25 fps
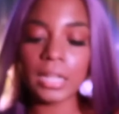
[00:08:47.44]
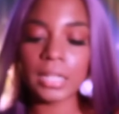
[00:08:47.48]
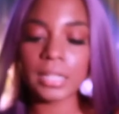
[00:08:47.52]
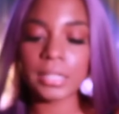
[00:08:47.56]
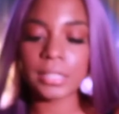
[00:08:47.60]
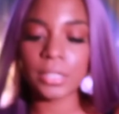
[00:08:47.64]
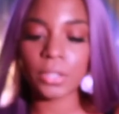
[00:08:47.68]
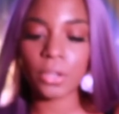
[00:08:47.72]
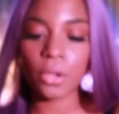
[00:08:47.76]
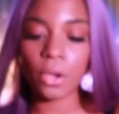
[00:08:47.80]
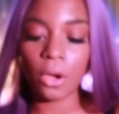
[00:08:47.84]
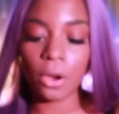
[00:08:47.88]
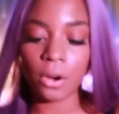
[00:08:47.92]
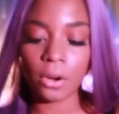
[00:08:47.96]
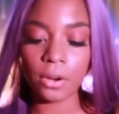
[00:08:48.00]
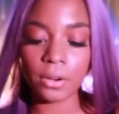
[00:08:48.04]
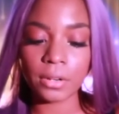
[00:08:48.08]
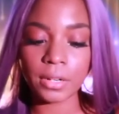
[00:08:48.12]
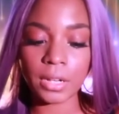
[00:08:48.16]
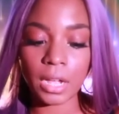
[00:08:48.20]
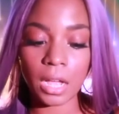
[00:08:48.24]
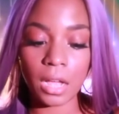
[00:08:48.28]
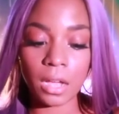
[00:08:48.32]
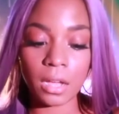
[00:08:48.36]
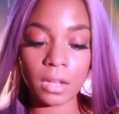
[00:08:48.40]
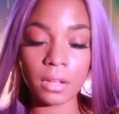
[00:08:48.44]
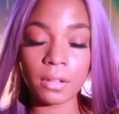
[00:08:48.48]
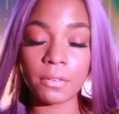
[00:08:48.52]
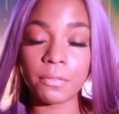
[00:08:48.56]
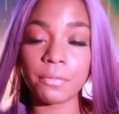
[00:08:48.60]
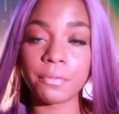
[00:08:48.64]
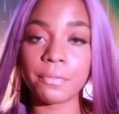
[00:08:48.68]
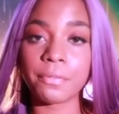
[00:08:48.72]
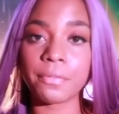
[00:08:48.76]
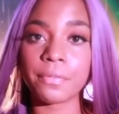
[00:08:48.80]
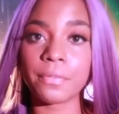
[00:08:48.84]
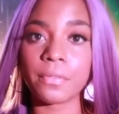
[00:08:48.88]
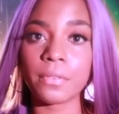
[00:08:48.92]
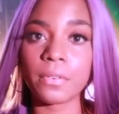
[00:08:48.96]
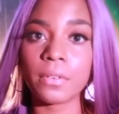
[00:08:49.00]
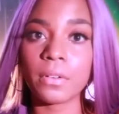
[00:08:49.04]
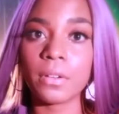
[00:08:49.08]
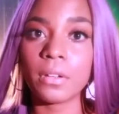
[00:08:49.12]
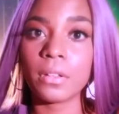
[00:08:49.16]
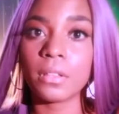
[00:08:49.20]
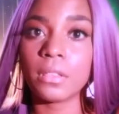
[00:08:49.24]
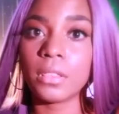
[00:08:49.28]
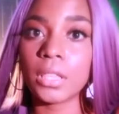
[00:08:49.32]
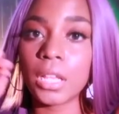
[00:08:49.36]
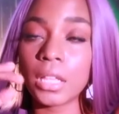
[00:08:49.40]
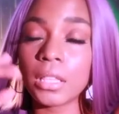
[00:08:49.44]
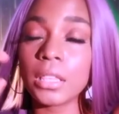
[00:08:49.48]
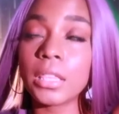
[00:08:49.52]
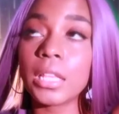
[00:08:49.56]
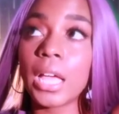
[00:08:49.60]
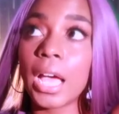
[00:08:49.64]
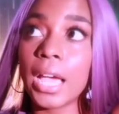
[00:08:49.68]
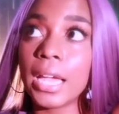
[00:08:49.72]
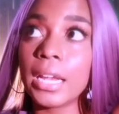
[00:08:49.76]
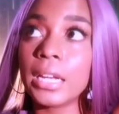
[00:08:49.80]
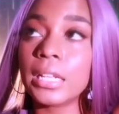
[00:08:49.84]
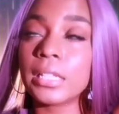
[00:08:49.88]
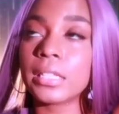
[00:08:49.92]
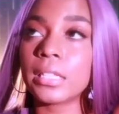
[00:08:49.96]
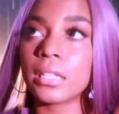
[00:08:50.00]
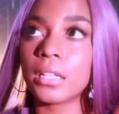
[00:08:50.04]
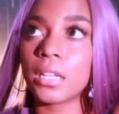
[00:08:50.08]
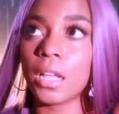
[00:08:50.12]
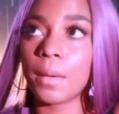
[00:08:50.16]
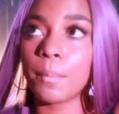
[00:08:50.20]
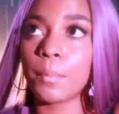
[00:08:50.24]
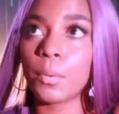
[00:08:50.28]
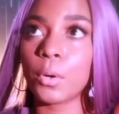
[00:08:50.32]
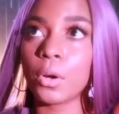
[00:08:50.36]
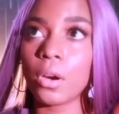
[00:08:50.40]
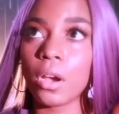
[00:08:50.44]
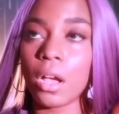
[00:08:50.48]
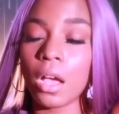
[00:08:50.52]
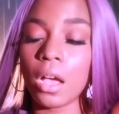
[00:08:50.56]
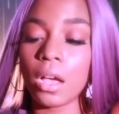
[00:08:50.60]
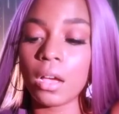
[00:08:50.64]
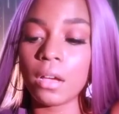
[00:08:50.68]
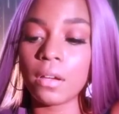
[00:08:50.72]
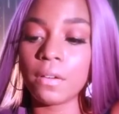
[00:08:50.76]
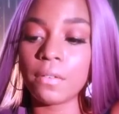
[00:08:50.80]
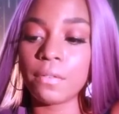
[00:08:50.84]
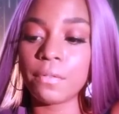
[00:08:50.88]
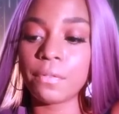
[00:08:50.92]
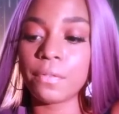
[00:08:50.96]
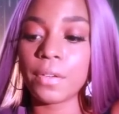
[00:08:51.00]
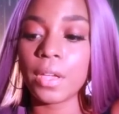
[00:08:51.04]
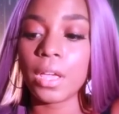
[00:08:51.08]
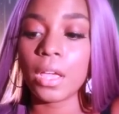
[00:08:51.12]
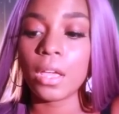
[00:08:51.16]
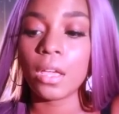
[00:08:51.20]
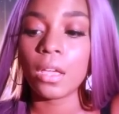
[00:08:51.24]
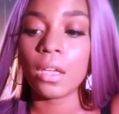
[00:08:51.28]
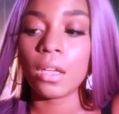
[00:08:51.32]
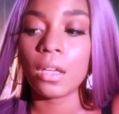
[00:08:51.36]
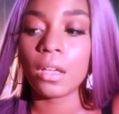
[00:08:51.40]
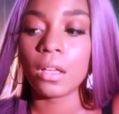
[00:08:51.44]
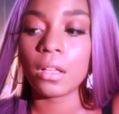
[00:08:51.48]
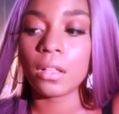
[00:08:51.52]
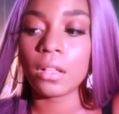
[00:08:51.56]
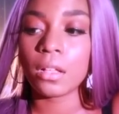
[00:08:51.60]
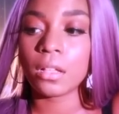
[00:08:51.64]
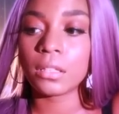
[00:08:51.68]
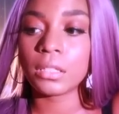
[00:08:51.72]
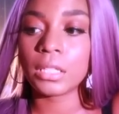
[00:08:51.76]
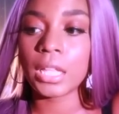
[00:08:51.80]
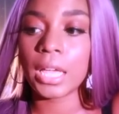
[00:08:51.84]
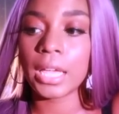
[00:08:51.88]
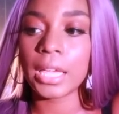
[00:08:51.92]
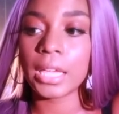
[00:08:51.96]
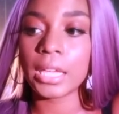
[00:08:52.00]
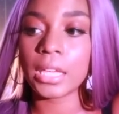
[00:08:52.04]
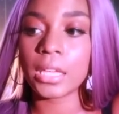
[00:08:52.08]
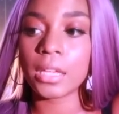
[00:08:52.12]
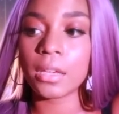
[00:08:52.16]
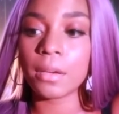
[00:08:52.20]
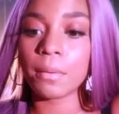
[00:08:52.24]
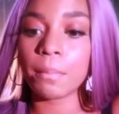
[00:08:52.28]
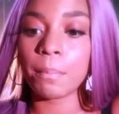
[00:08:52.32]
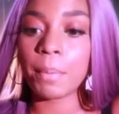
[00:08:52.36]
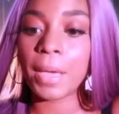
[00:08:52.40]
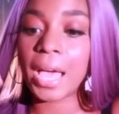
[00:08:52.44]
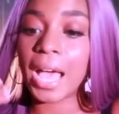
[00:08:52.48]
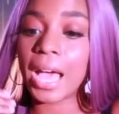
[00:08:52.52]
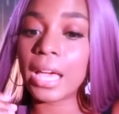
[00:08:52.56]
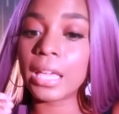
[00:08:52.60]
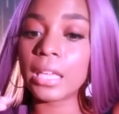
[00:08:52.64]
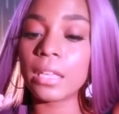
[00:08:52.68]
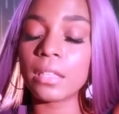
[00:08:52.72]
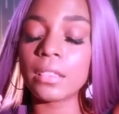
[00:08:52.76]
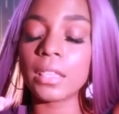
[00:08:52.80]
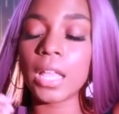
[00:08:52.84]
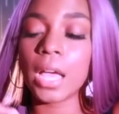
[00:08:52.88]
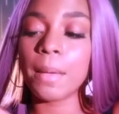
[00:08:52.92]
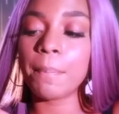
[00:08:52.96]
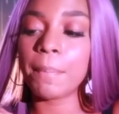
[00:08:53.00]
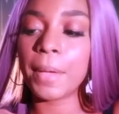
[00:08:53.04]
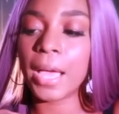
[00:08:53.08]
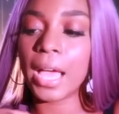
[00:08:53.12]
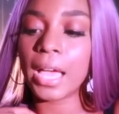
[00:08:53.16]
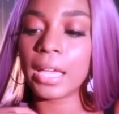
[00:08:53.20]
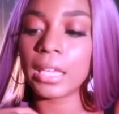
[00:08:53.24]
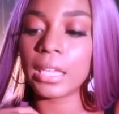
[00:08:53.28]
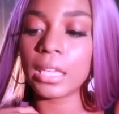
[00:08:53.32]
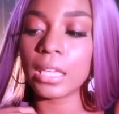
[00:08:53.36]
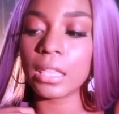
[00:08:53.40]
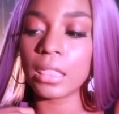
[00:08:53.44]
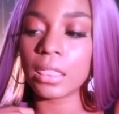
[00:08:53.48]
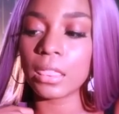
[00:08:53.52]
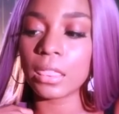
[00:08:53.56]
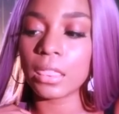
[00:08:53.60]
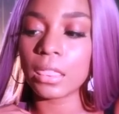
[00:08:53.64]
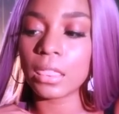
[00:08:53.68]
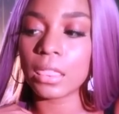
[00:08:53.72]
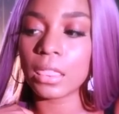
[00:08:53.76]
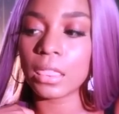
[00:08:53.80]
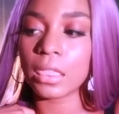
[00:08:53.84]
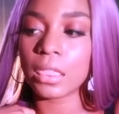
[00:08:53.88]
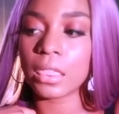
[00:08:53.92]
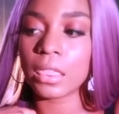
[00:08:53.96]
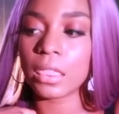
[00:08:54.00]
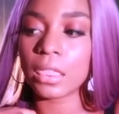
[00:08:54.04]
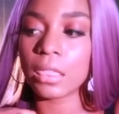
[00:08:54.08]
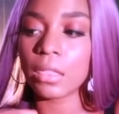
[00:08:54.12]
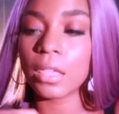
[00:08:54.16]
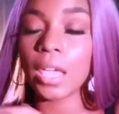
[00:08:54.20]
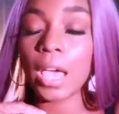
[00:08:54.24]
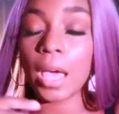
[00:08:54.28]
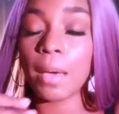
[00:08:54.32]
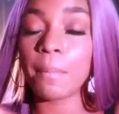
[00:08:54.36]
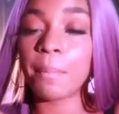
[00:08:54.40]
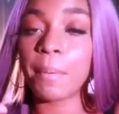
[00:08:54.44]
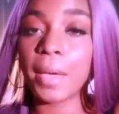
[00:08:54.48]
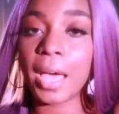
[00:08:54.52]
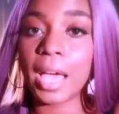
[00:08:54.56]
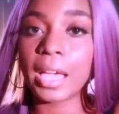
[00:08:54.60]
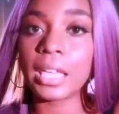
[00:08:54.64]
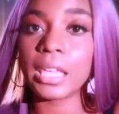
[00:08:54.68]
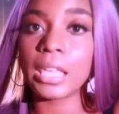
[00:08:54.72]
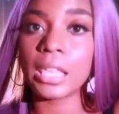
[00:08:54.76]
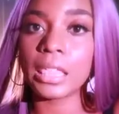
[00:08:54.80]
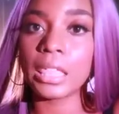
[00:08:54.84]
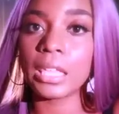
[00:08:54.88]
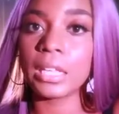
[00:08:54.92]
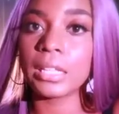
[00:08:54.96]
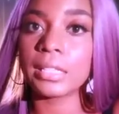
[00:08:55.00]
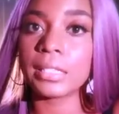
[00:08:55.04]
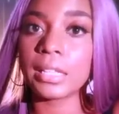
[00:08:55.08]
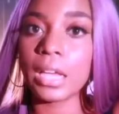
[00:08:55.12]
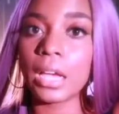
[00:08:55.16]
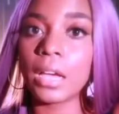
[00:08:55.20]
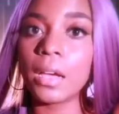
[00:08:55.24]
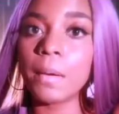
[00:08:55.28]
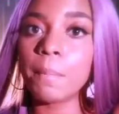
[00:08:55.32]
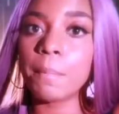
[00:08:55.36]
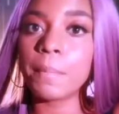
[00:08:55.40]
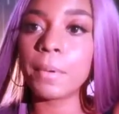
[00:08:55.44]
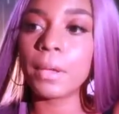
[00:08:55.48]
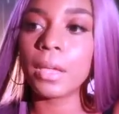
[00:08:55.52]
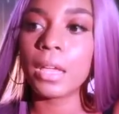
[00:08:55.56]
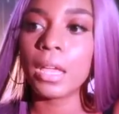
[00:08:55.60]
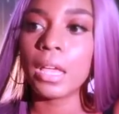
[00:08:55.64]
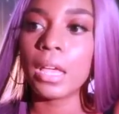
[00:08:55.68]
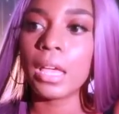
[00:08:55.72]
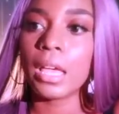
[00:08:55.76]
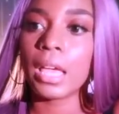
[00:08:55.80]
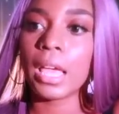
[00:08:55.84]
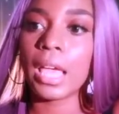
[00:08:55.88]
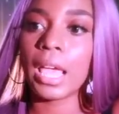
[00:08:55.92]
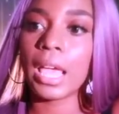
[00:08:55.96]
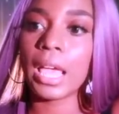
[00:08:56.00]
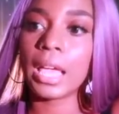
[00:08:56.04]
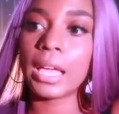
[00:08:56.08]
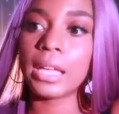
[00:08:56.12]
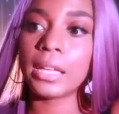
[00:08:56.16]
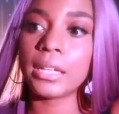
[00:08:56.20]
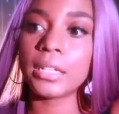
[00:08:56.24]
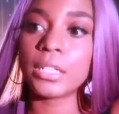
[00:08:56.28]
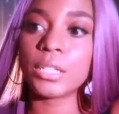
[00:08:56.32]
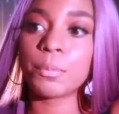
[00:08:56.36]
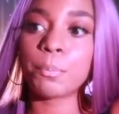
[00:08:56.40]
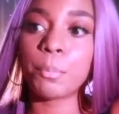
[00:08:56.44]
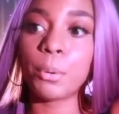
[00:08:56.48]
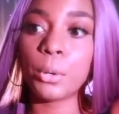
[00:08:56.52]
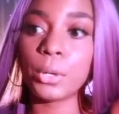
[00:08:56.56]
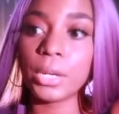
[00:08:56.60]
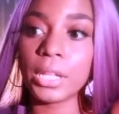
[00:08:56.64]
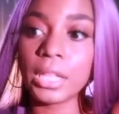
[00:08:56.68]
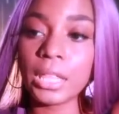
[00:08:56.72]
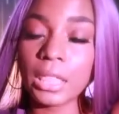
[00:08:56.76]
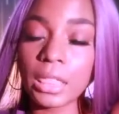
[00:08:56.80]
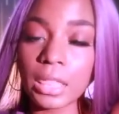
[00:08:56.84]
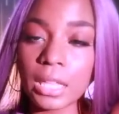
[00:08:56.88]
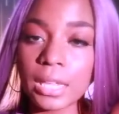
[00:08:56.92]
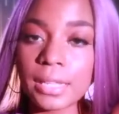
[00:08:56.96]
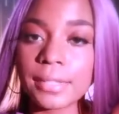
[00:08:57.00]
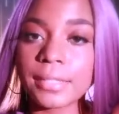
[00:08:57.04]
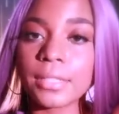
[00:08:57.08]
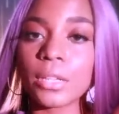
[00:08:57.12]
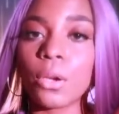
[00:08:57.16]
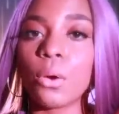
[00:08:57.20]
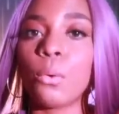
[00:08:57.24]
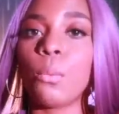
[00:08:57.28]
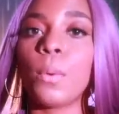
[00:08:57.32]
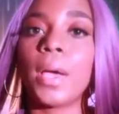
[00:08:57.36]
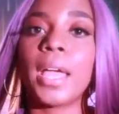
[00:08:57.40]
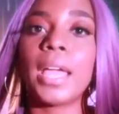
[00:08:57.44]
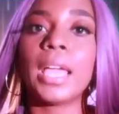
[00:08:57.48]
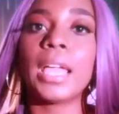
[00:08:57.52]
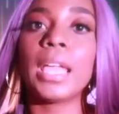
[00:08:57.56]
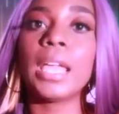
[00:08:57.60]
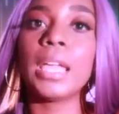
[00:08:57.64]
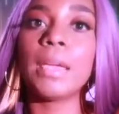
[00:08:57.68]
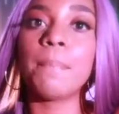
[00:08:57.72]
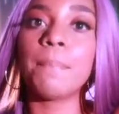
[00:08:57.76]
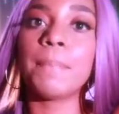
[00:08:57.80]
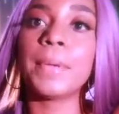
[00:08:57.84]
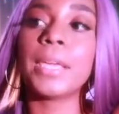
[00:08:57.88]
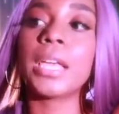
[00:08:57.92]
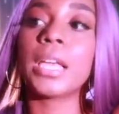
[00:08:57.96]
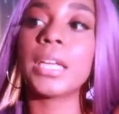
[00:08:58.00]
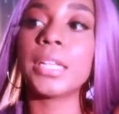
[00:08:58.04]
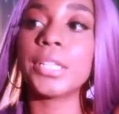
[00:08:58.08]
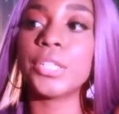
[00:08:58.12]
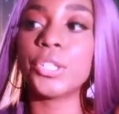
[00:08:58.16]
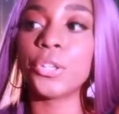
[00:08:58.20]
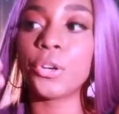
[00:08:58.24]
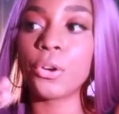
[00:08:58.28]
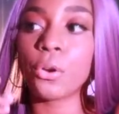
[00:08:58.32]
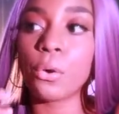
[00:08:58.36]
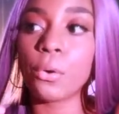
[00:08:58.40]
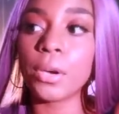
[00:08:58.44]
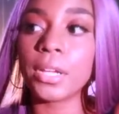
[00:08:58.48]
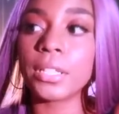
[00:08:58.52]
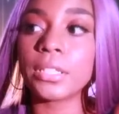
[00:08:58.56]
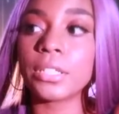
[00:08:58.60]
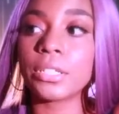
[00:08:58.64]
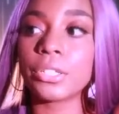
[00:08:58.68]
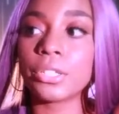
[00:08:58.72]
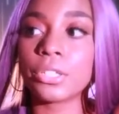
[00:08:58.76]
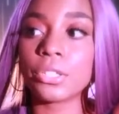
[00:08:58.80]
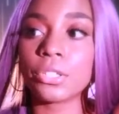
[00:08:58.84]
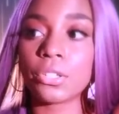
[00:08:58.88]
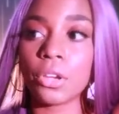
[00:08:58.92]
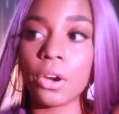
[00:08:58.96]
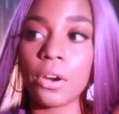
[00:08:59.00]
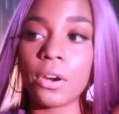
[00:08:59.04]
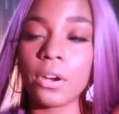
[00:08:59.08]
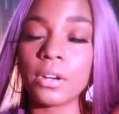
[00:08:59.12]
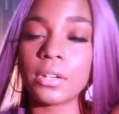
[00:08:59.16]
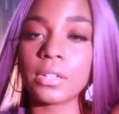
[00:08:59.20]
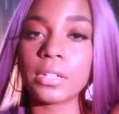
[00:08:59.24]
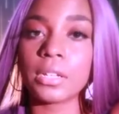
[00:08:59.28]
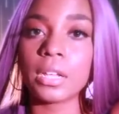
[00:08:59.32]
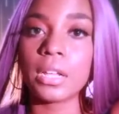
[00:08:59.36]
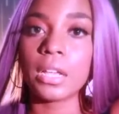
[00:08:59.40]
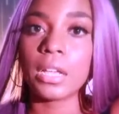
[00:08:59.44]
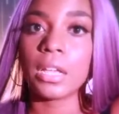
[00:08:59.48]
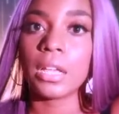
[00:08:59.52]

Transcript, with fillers: is the card of, 9 is the number of like, pack, not packing, yeah, packing things up and putting things away because you're going to start